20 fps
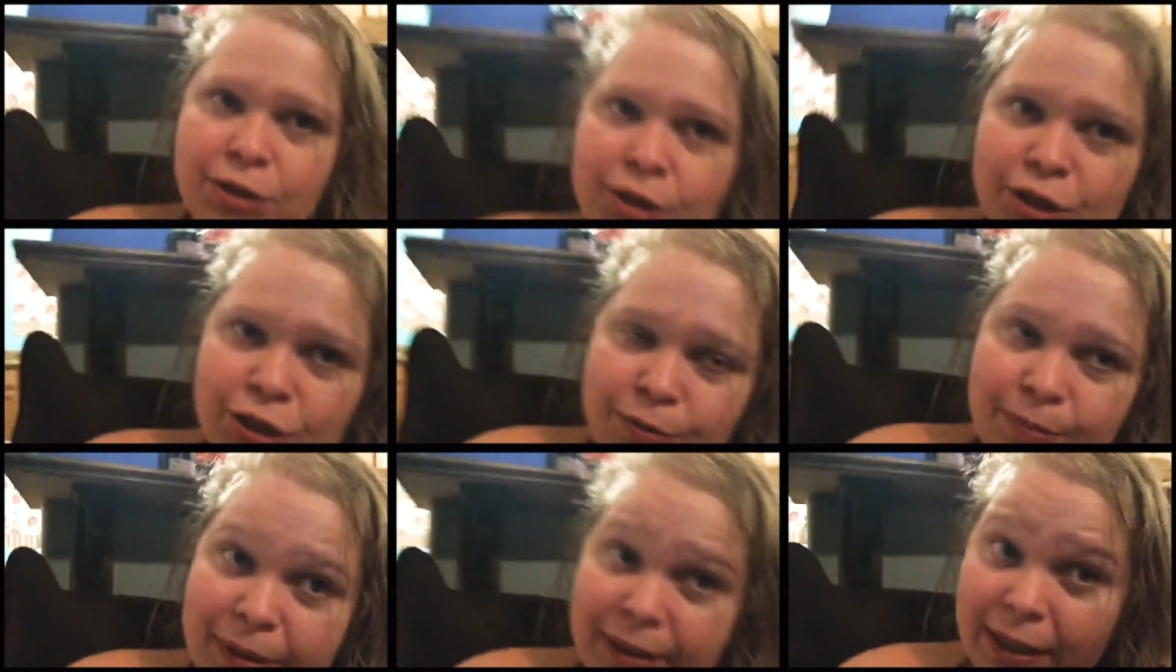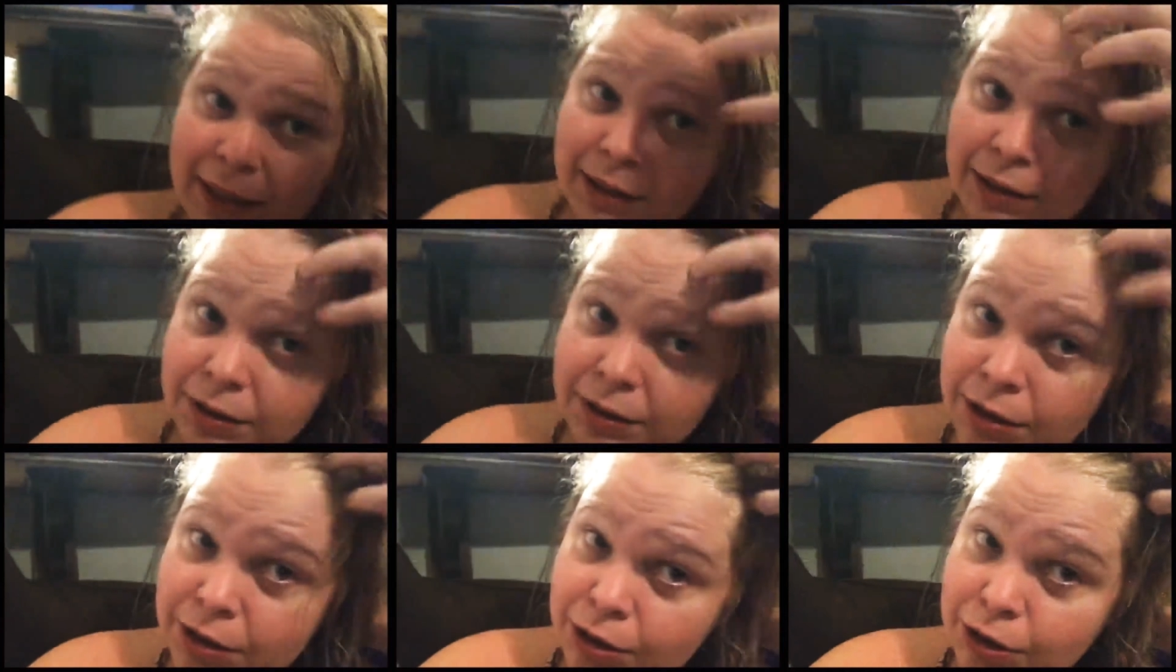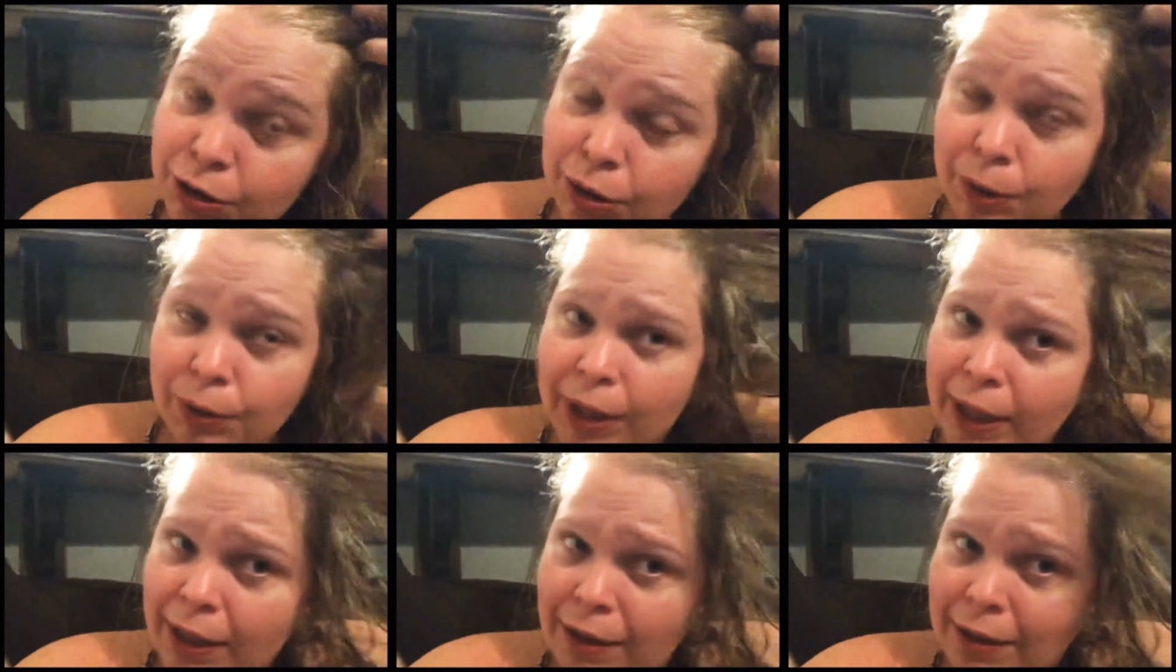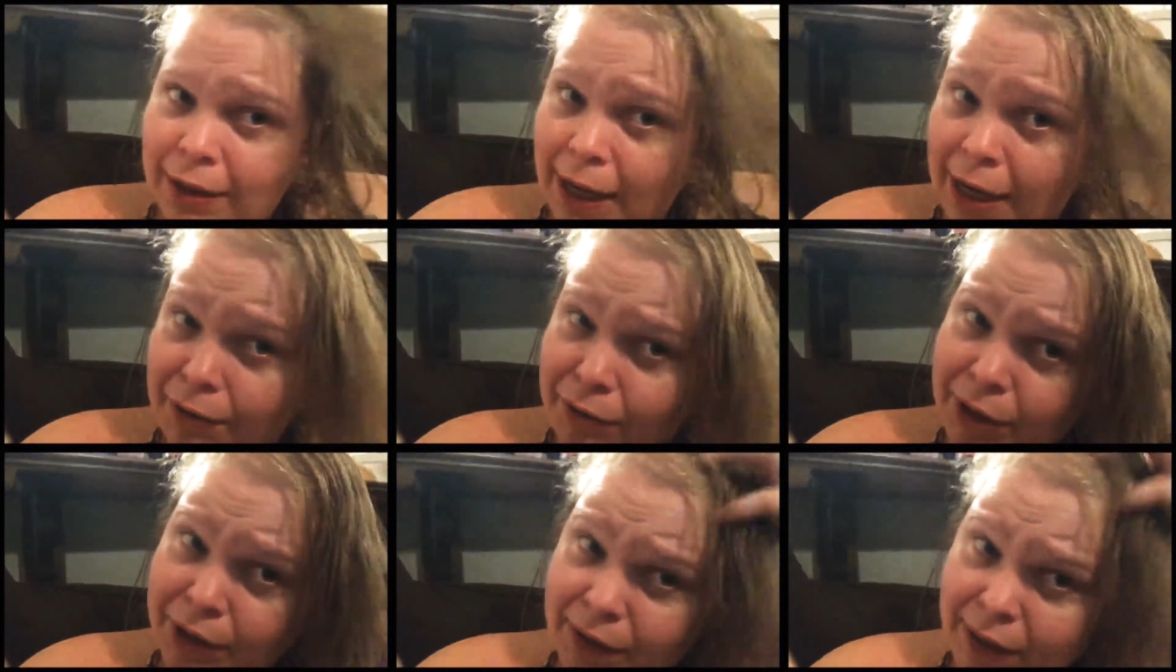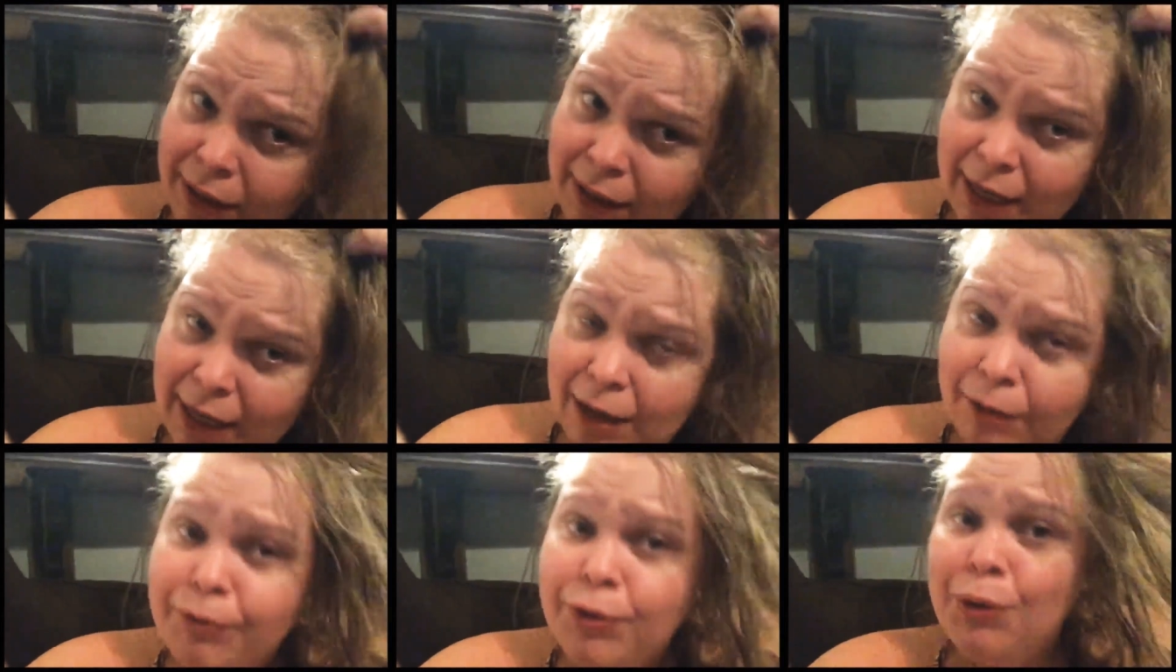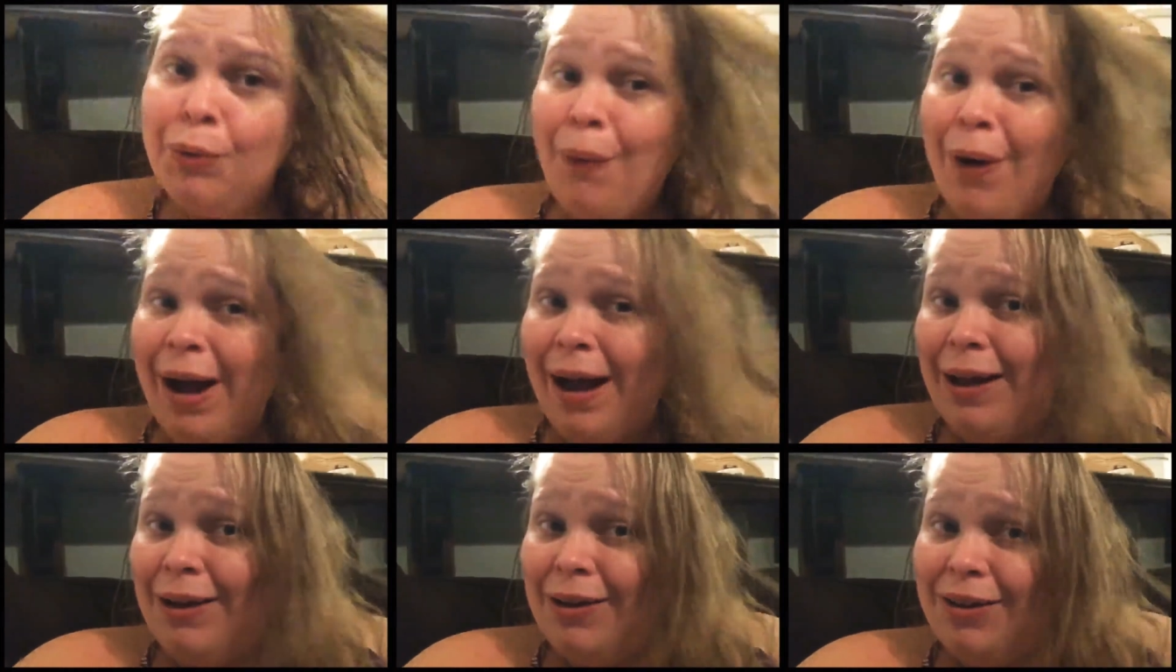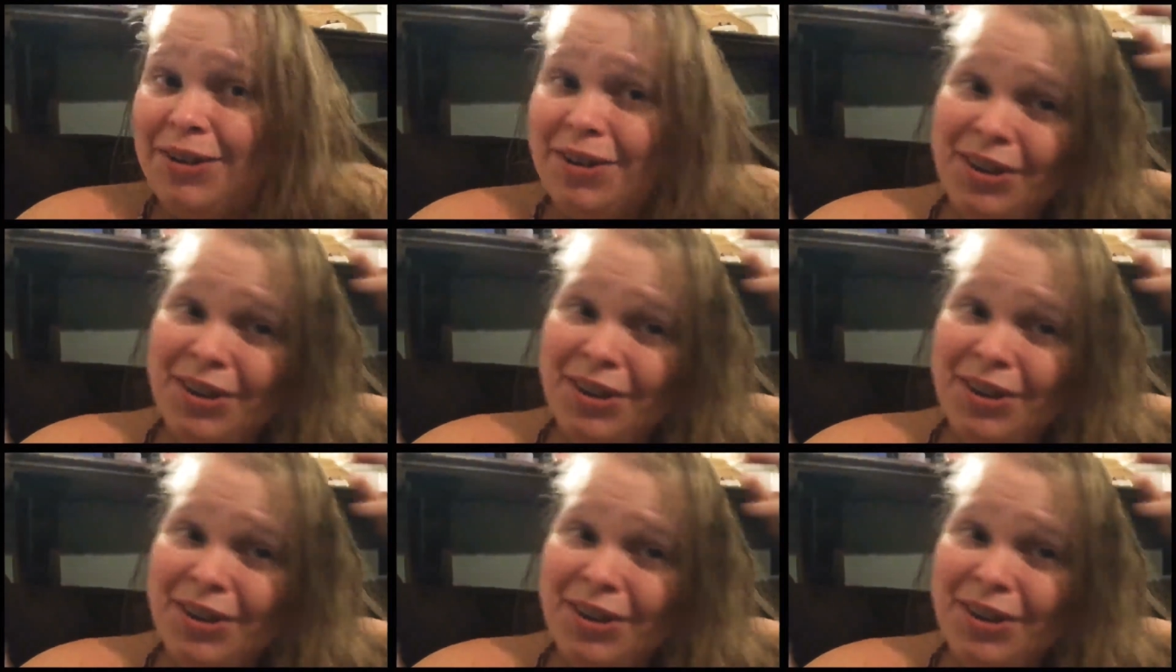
to the next. Sorry, everything, after a while,